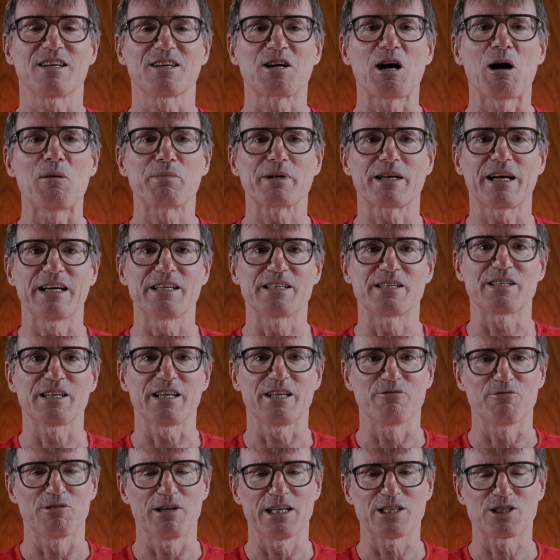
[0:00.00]
are complicated
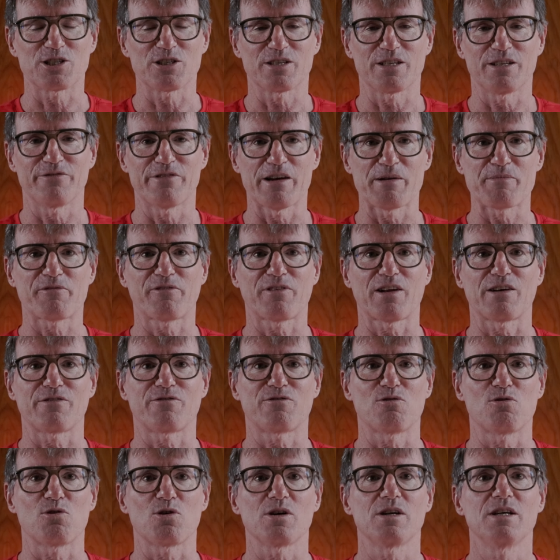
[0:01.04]
in relation to the Vaporfly
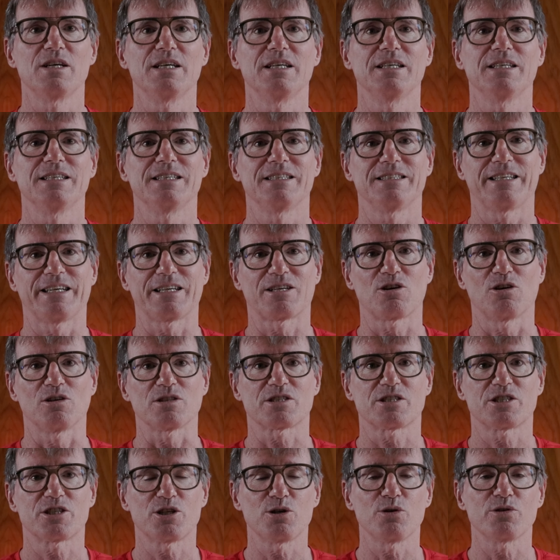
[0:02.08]
4. They
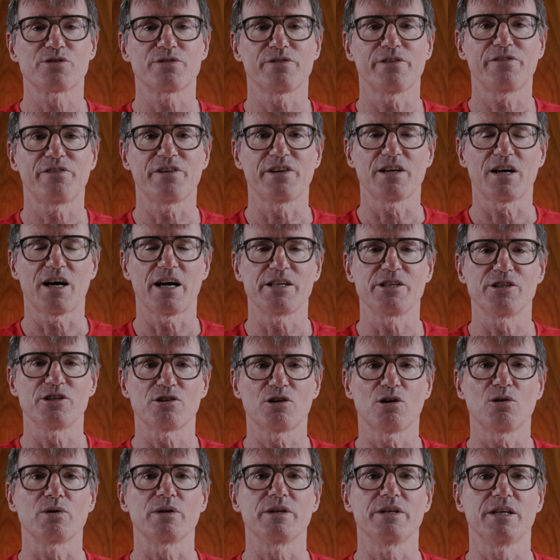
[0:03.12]
cost
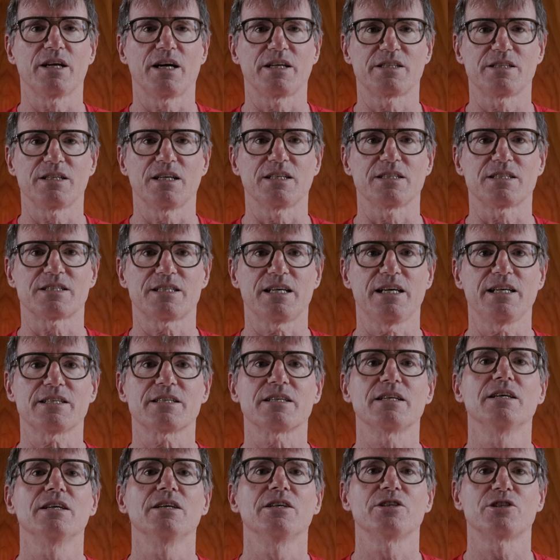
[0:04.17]
€259.99,
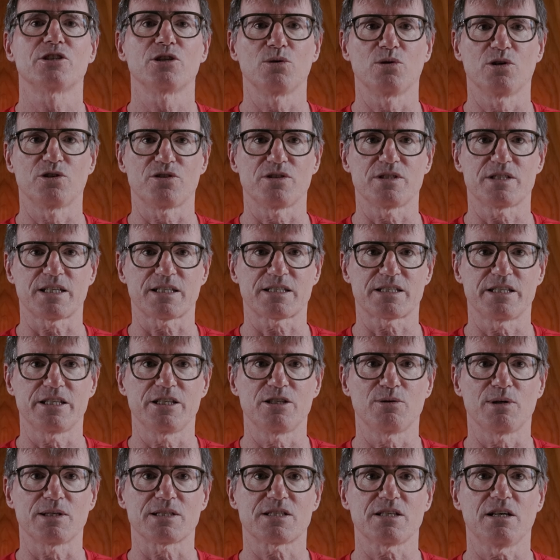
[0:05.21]
$260
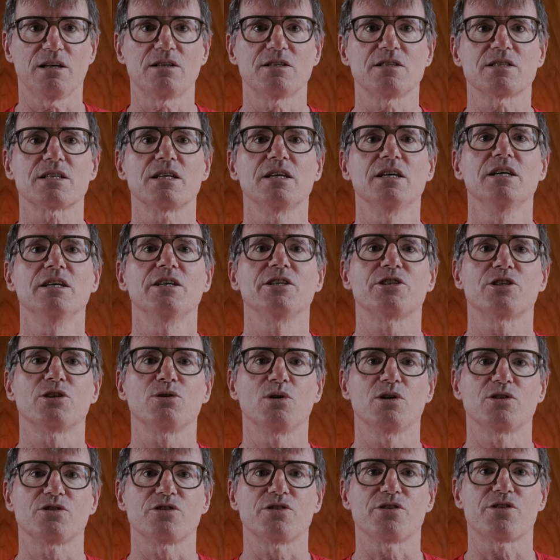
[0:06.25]
US,
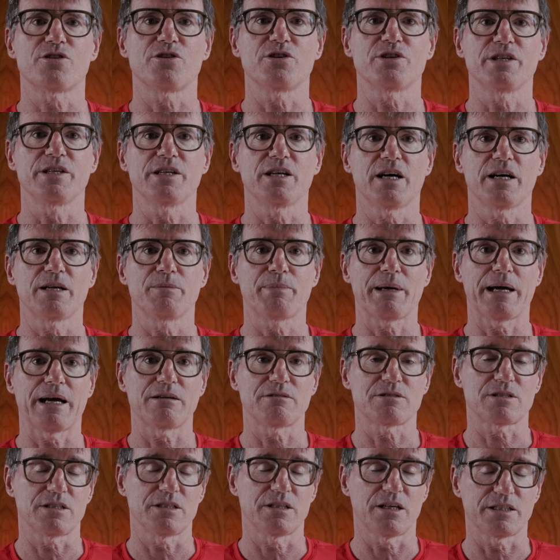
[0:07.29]

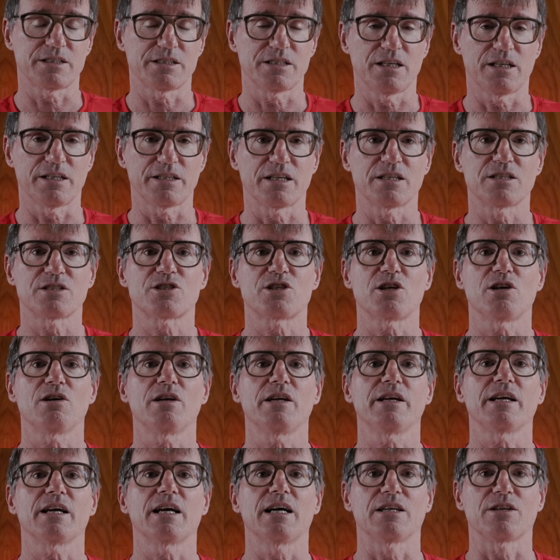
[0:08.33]
£239.99
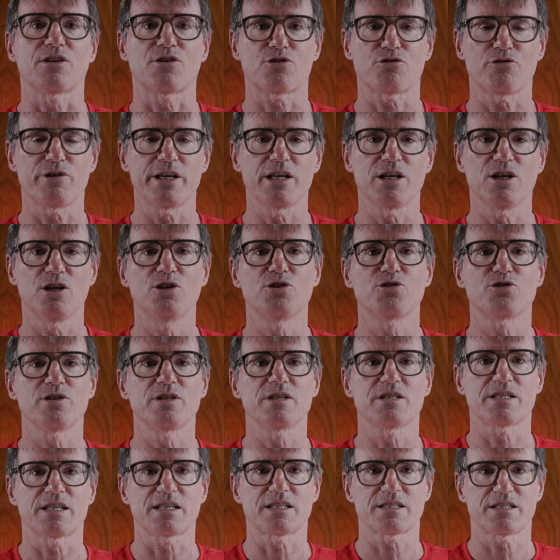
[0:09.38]
sterling, and
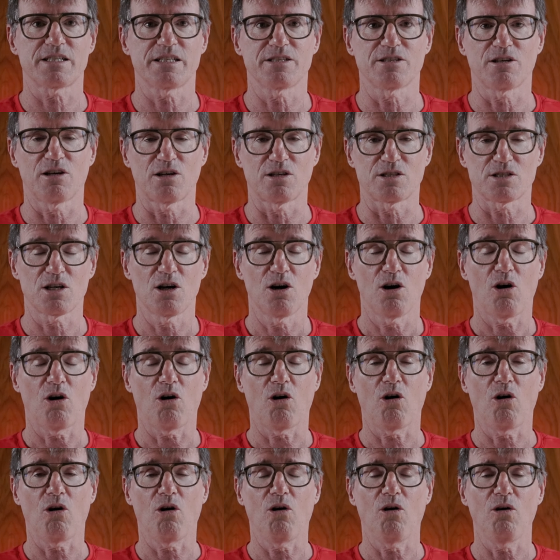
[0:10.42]
$360,
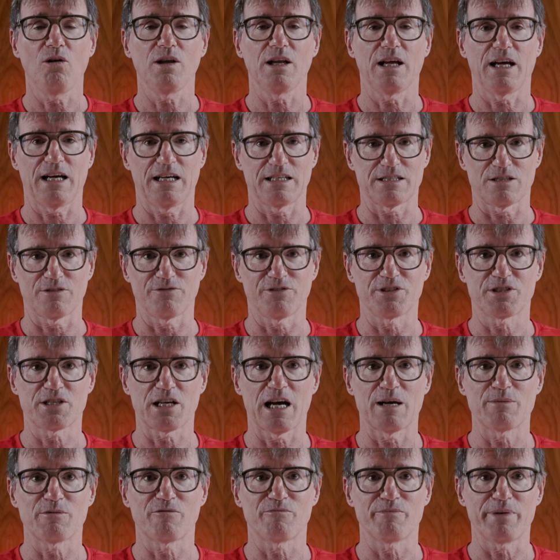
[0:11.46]
all as of the
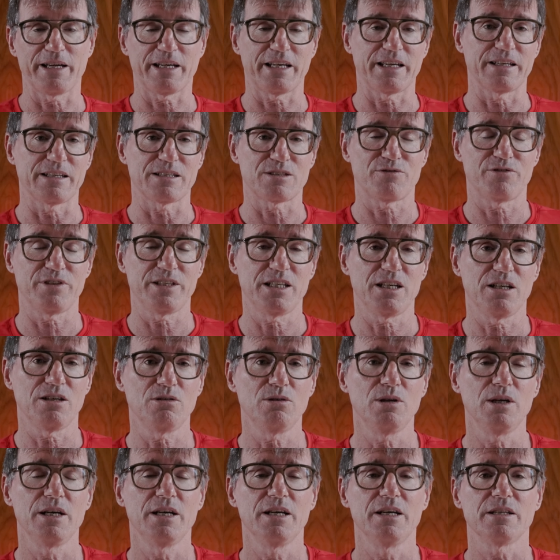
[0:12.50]
time of making this video.
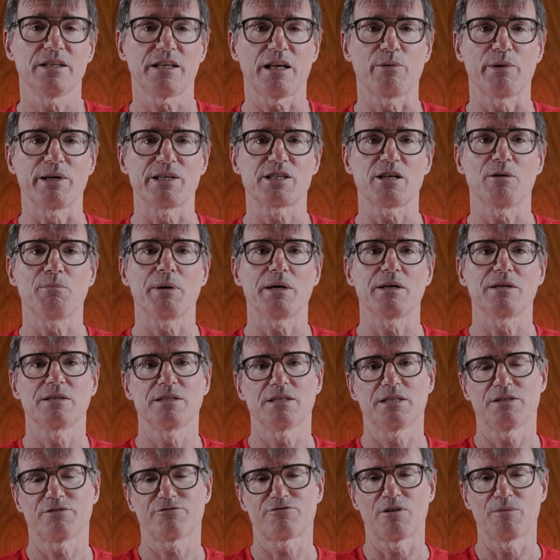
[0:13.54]
They went up
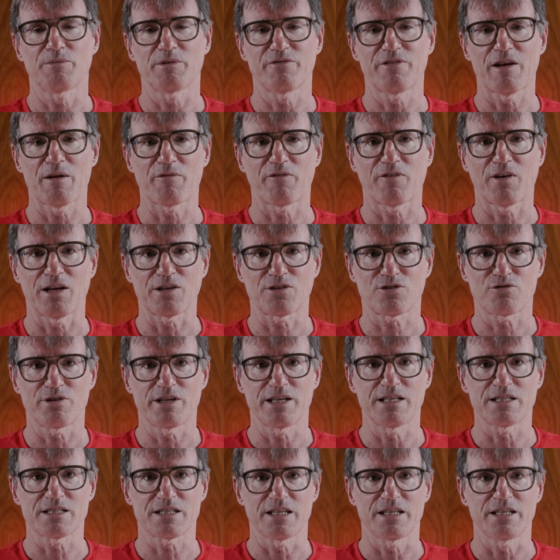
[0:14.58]
from the Vaporfly
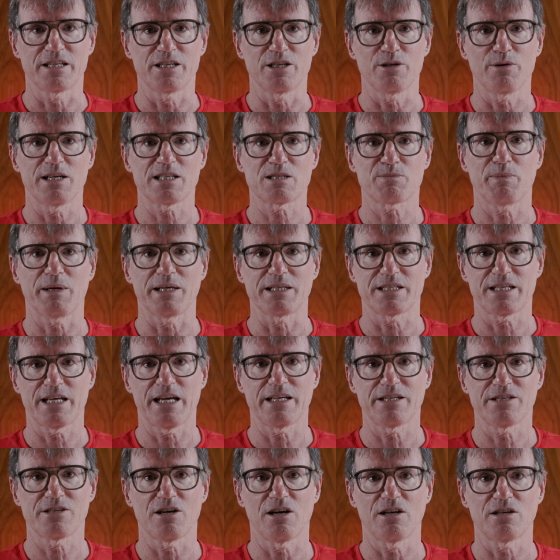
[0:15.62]
3s in the US by
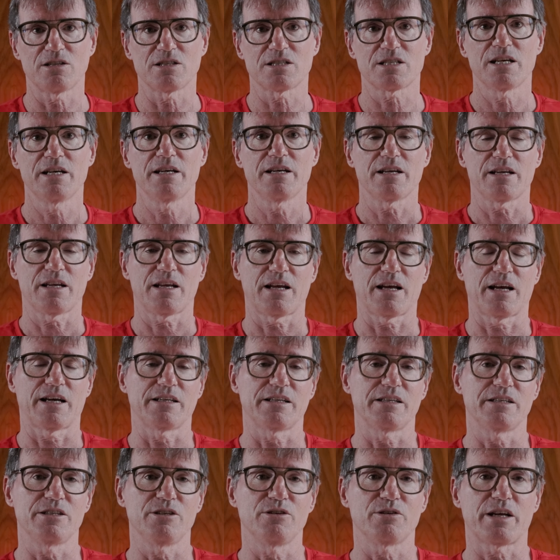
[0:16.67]
$10 and
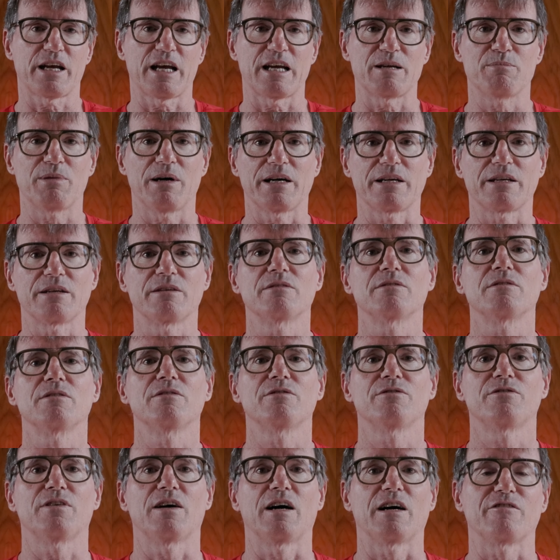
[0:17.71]
in the UK by
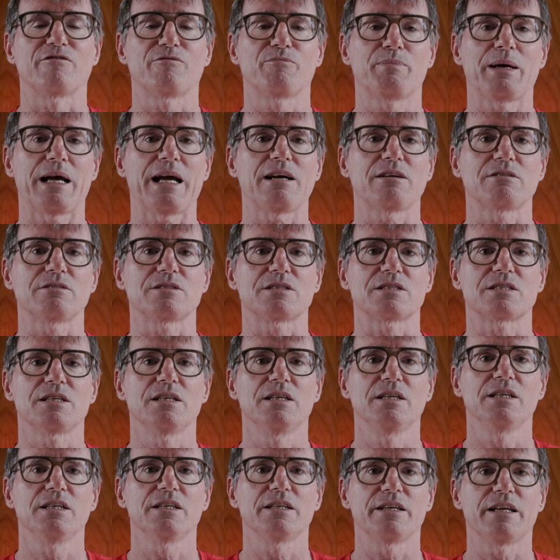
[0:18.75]
£5.
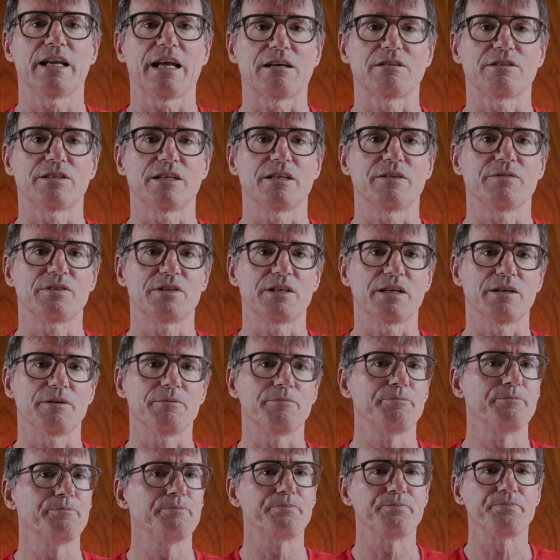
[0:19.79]
Now, the
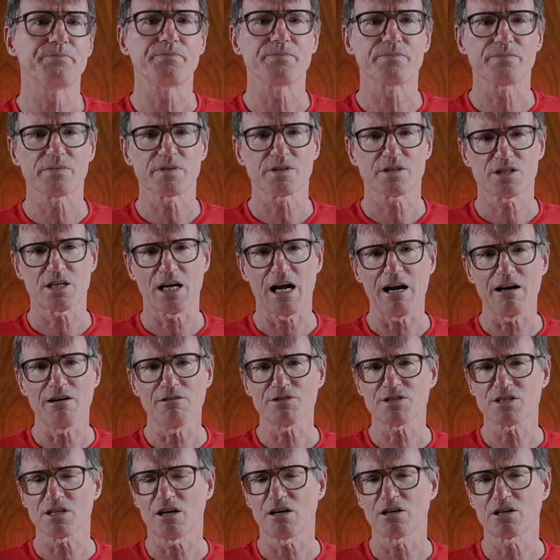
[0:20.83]

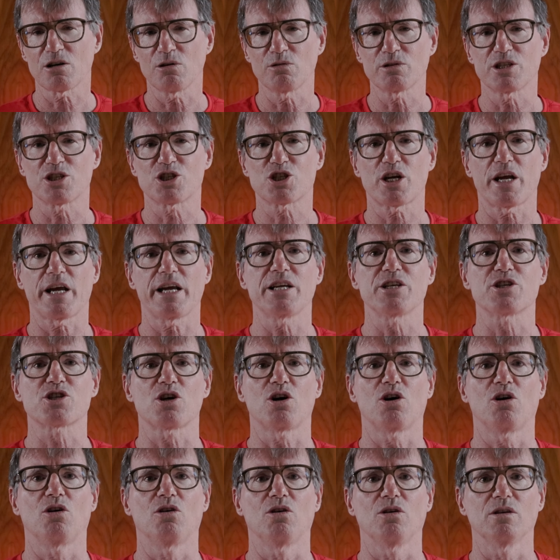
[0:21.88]
tariffs are going to change
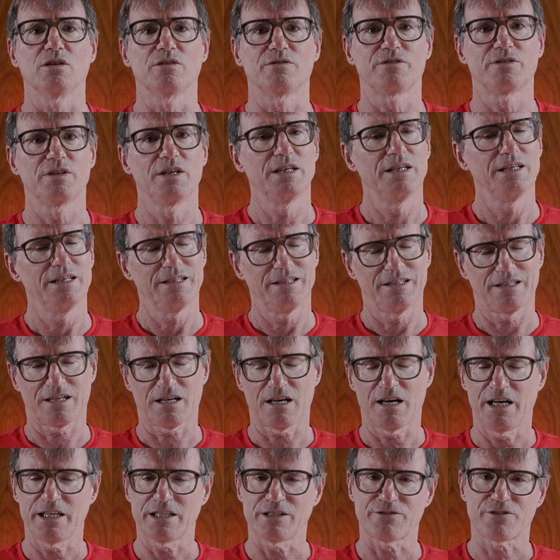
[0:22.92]
all of the
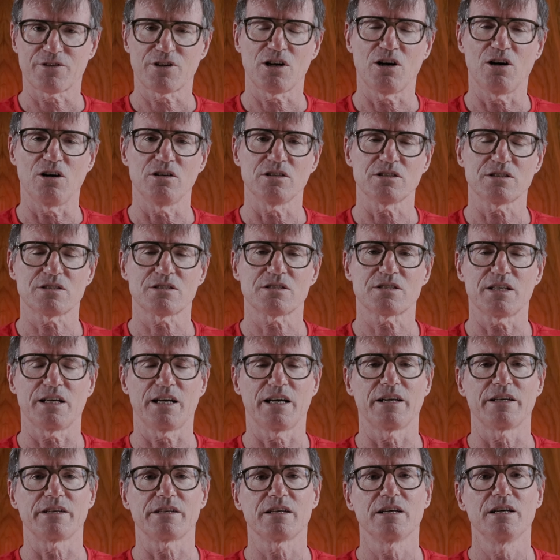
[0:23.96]
kind of costs,
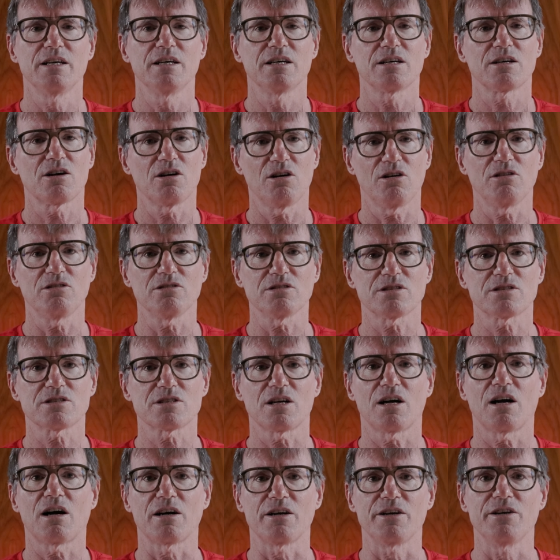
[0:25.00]
and costs
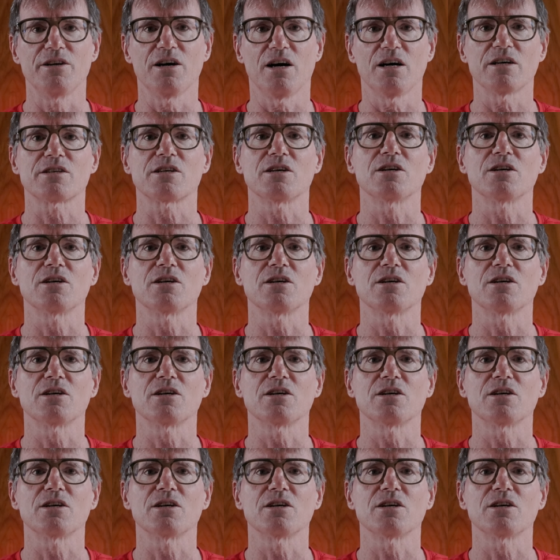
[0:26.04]
are not